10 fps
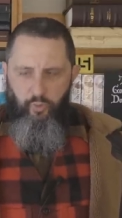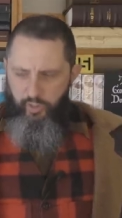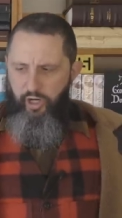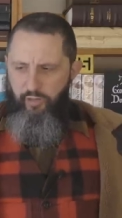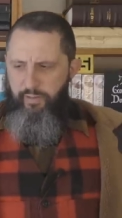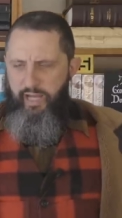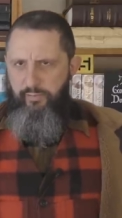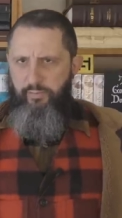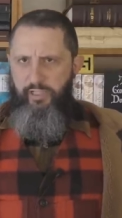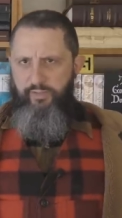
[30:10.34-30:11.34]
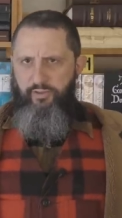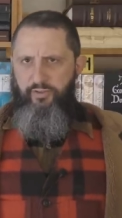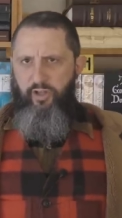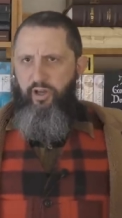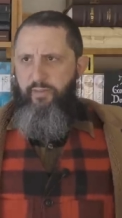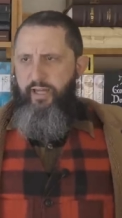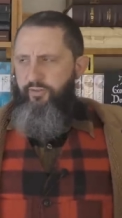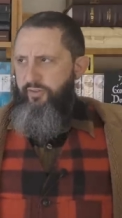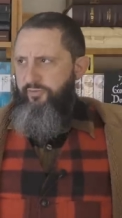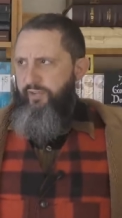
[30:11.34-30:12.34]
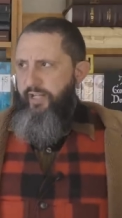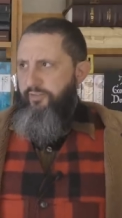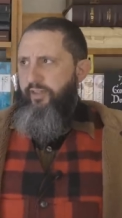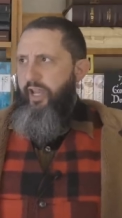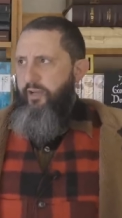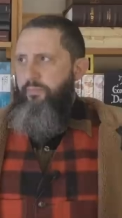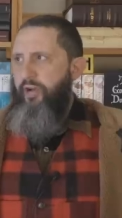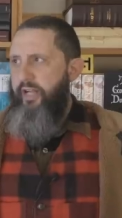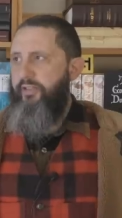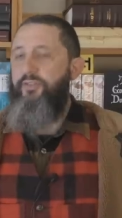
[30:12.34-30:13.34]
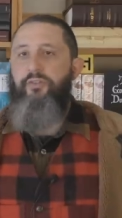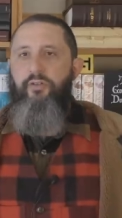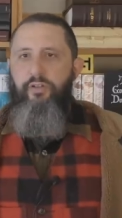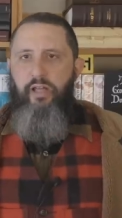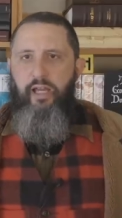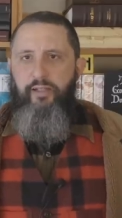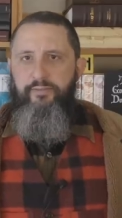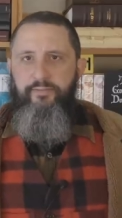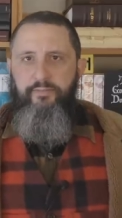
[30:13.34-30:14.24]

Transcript: We are Bible believers in all matters of faith and practice. No, you're not.